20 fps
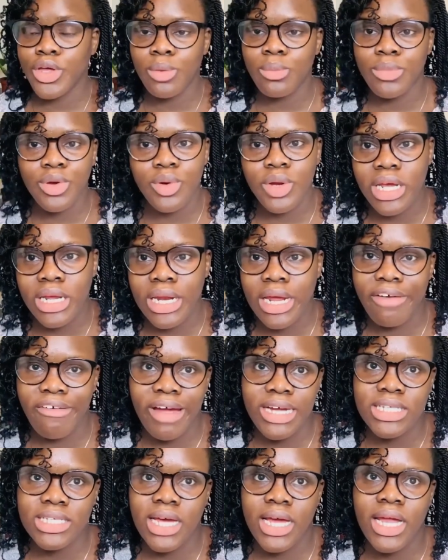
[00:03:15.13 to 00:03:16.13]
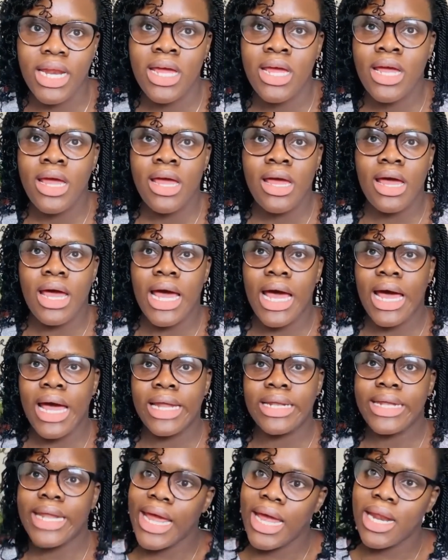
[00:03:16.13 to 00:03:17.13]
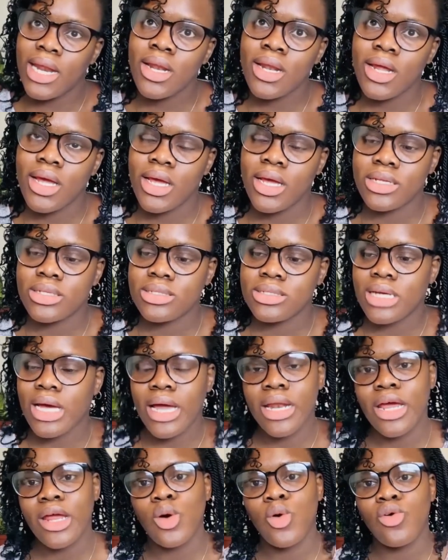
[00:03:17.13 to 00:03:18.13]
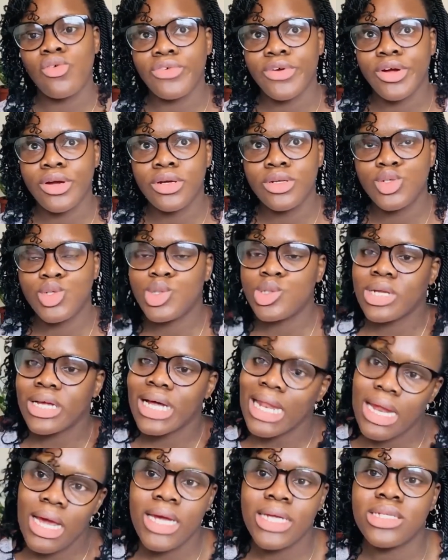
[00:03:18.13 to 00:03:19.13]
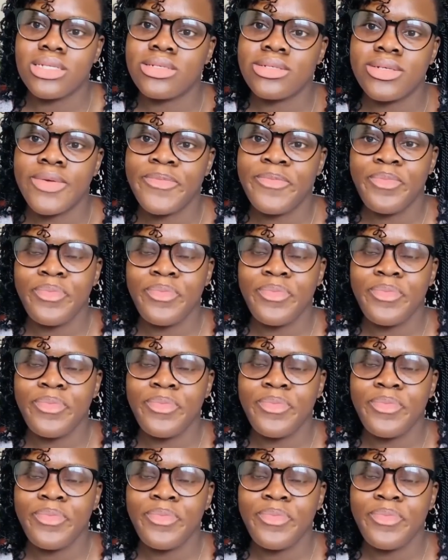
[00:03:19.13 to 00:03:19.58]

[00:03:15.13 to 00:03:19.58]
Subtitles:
or your building erected, and then it's handed over to the client.